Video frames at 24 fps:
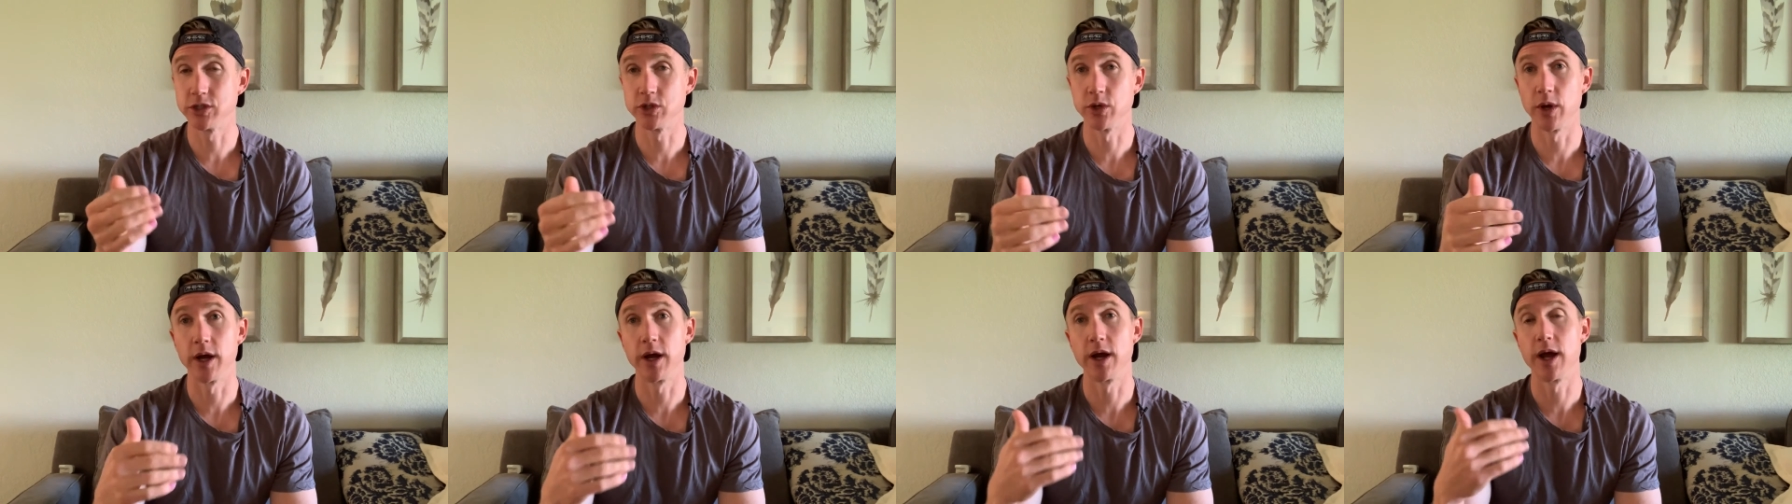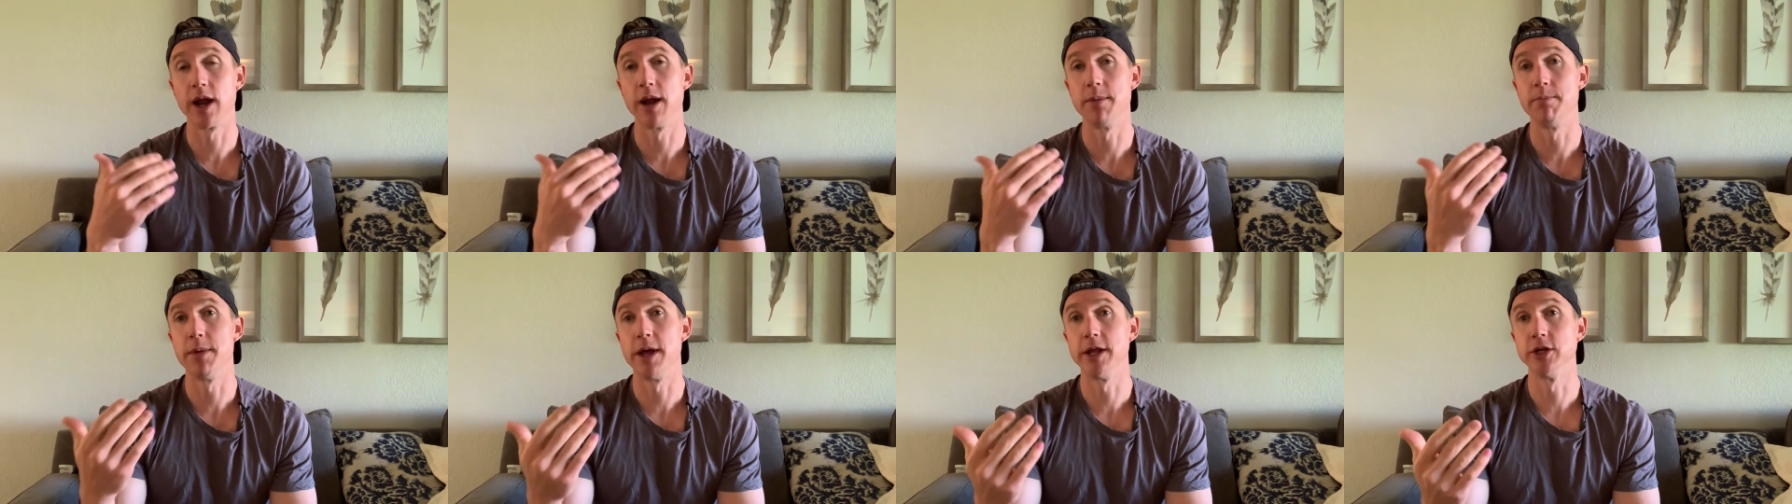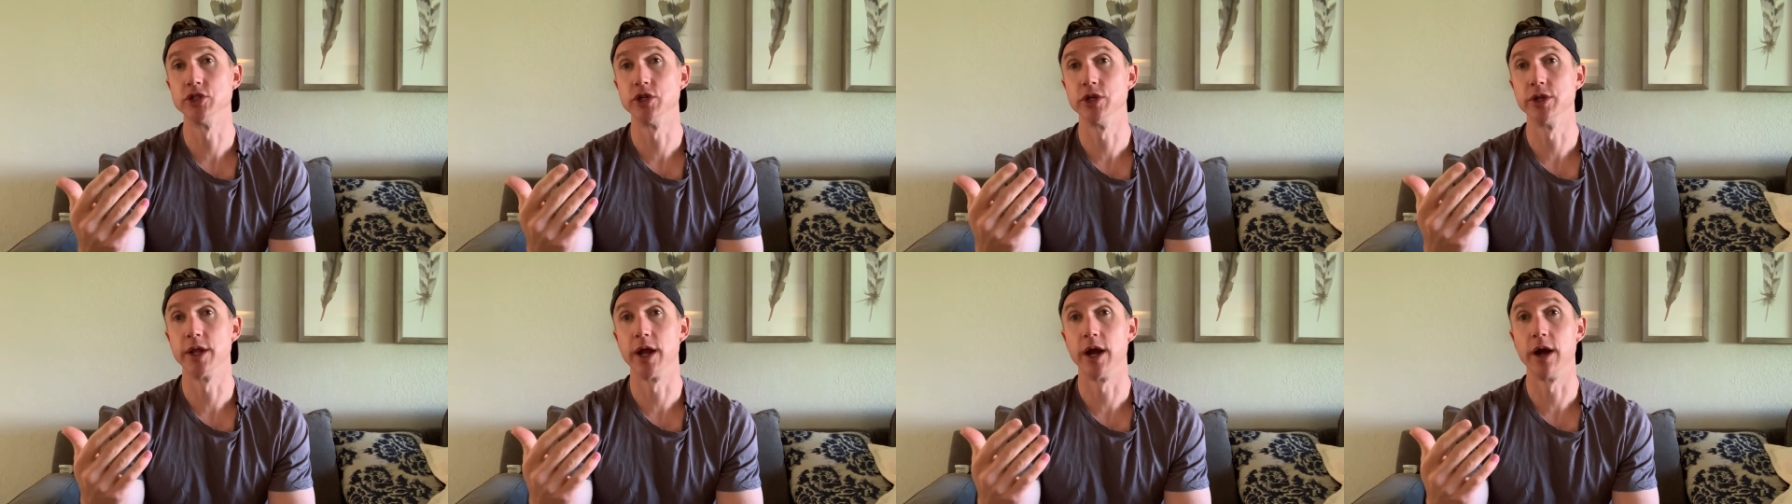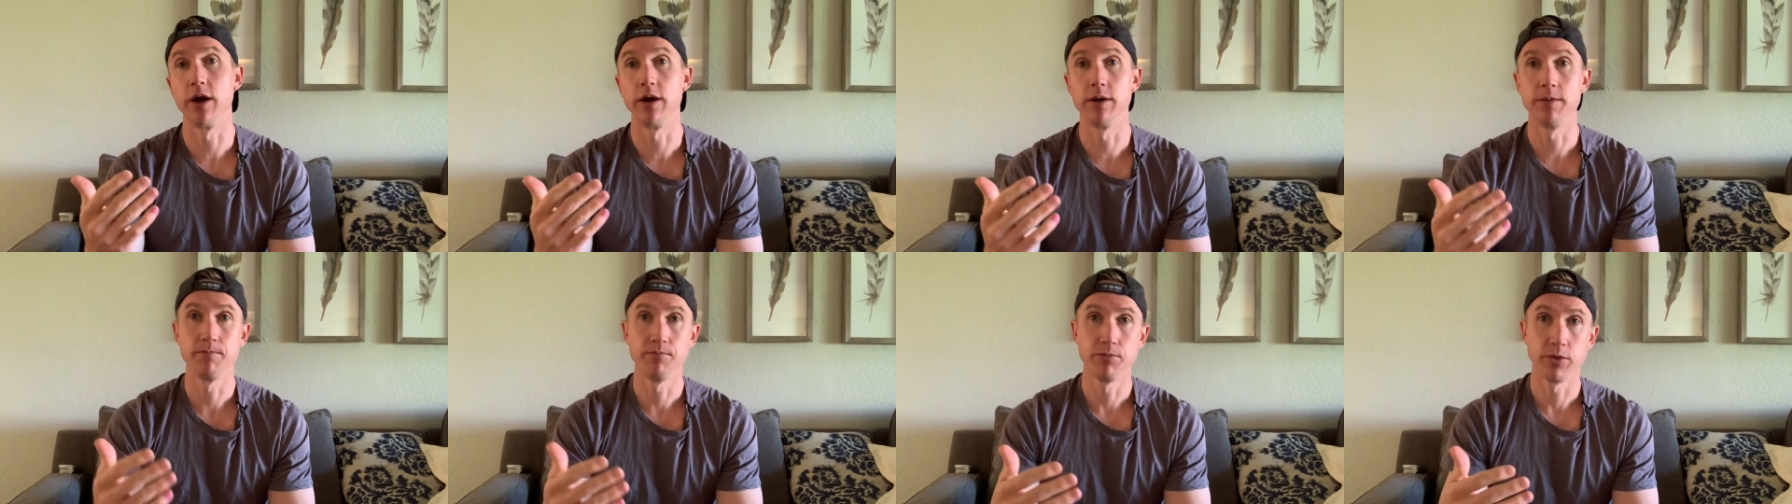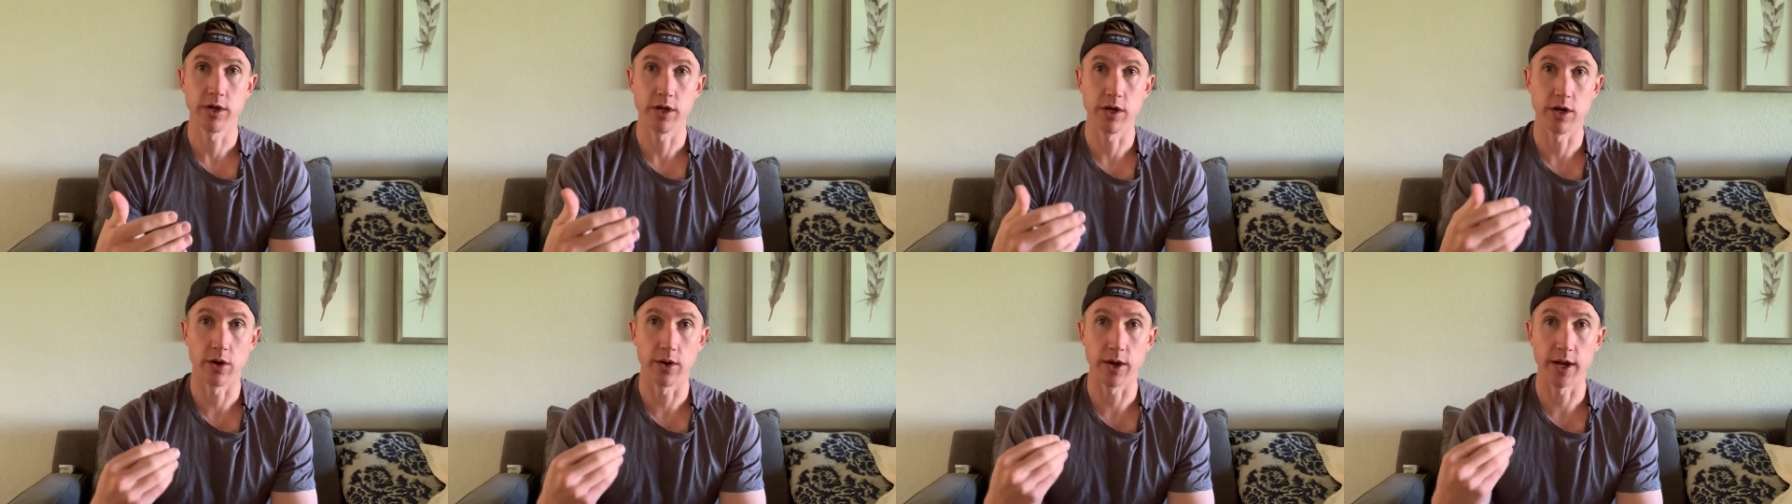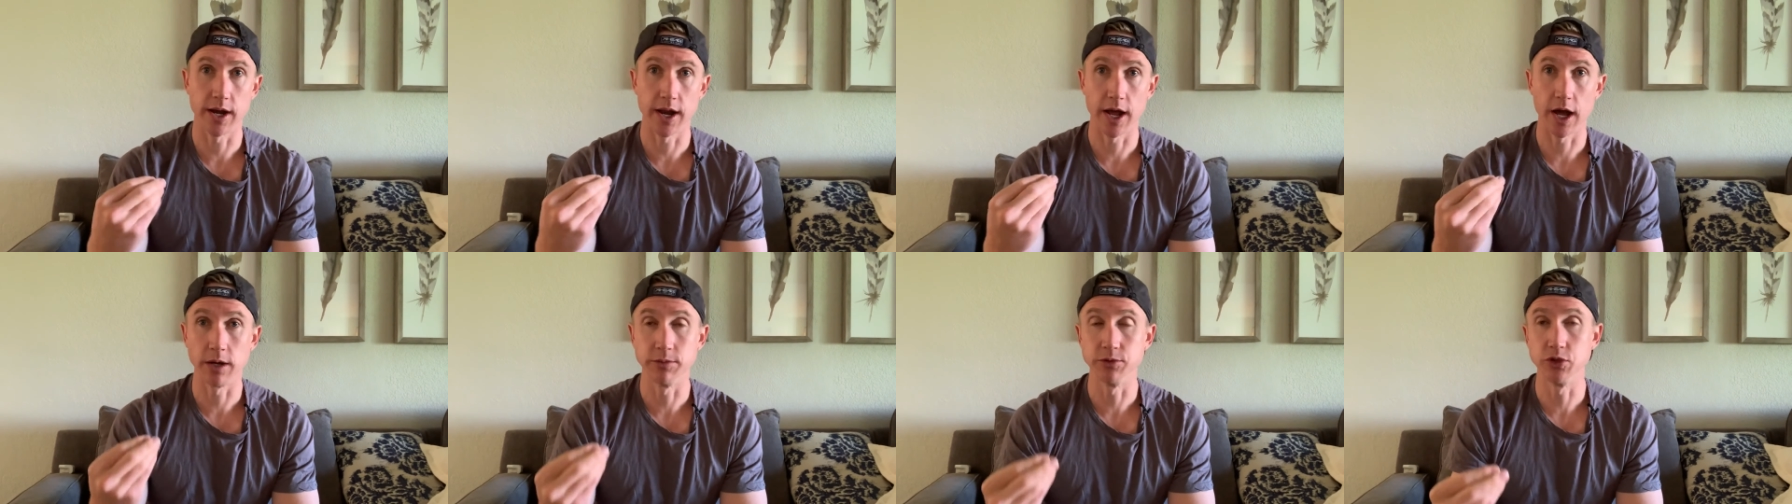So I kind of mentioned there, you know,
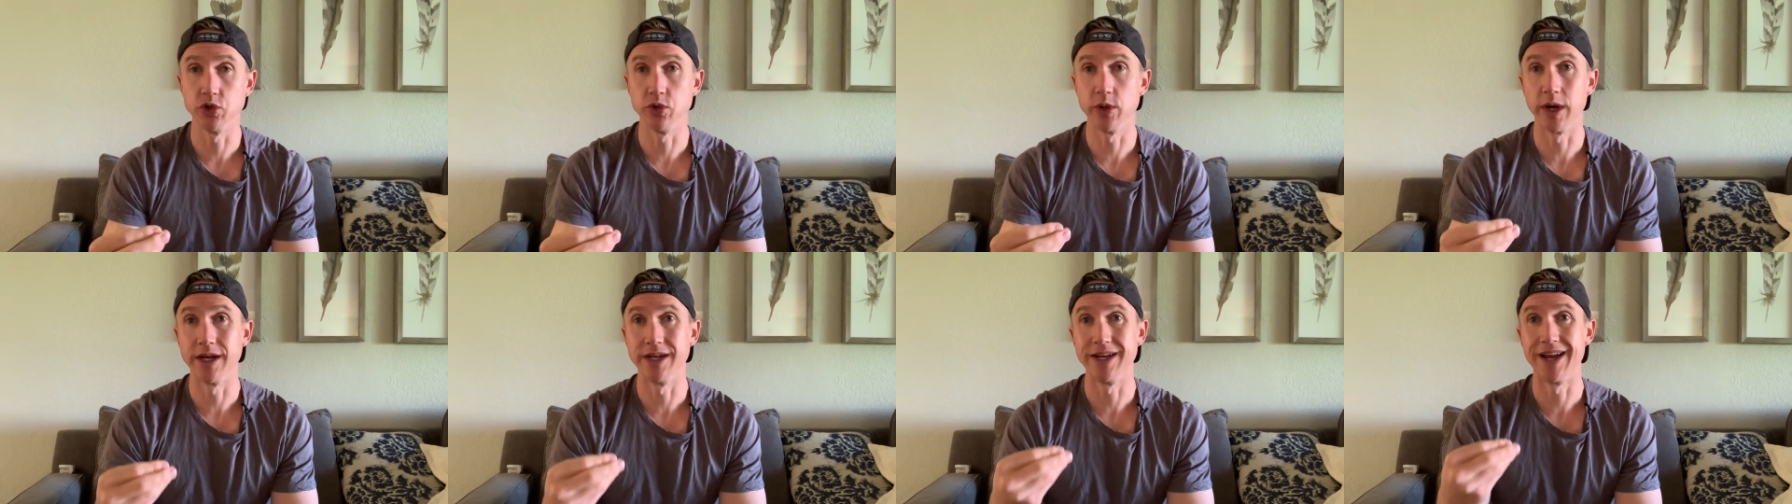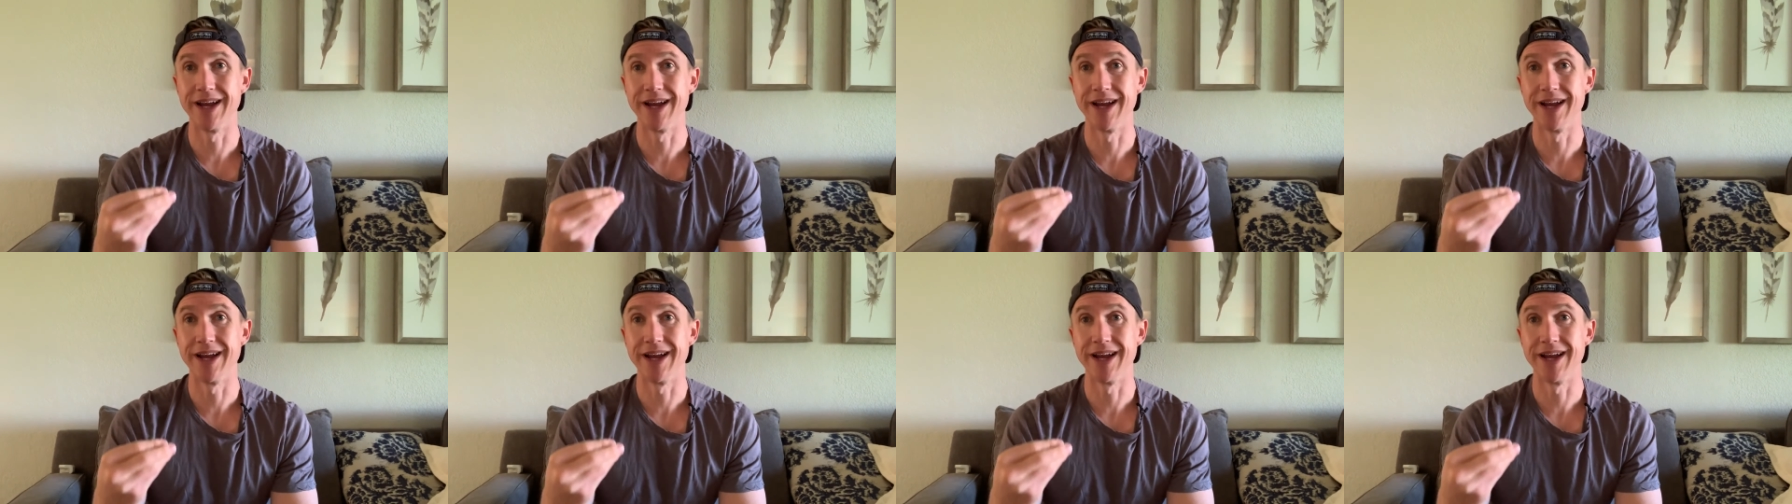it helps you